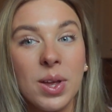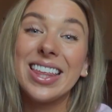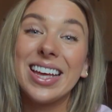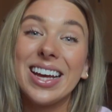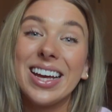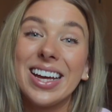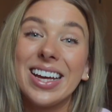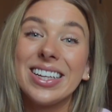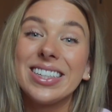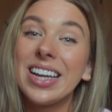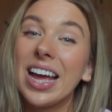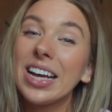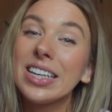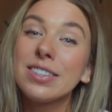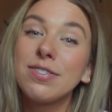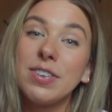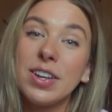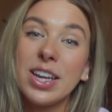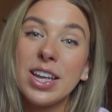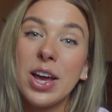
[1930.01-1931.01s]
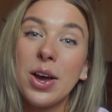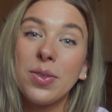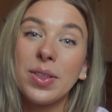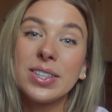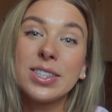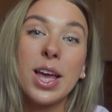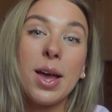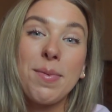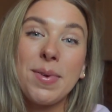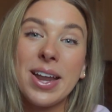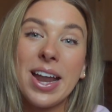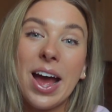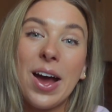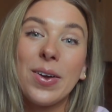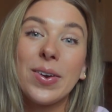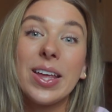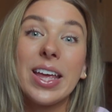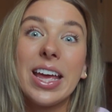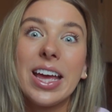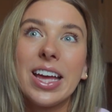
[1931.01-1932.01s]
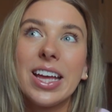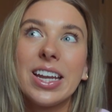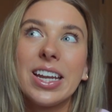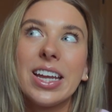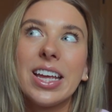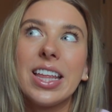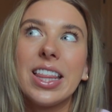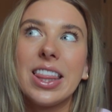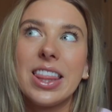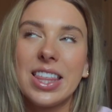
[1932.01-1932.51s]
The next video that's coming out in